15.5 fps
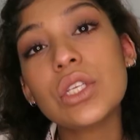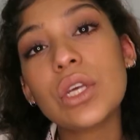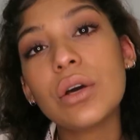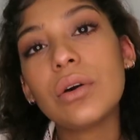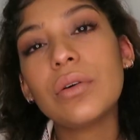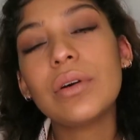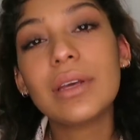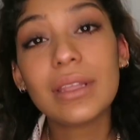
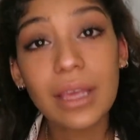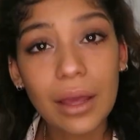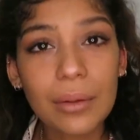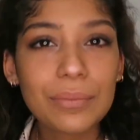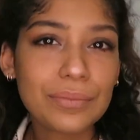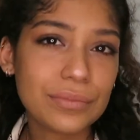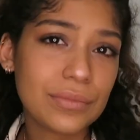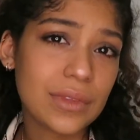So
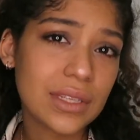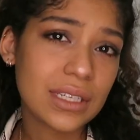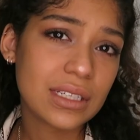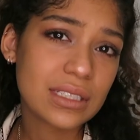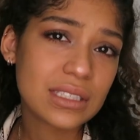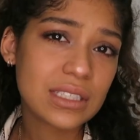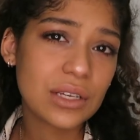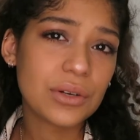yeah,
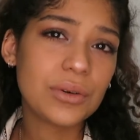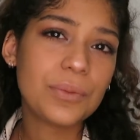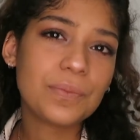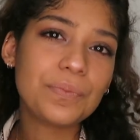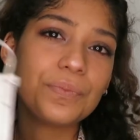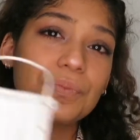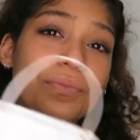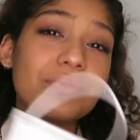so
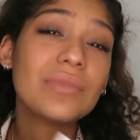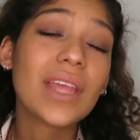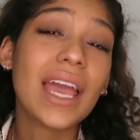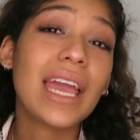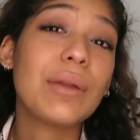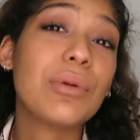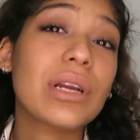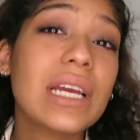
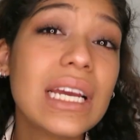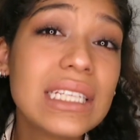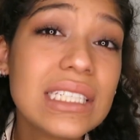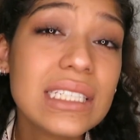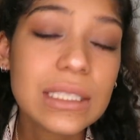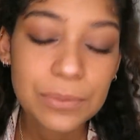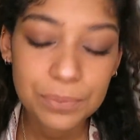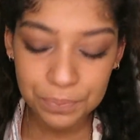I had
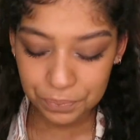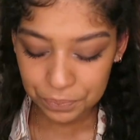bronchitis.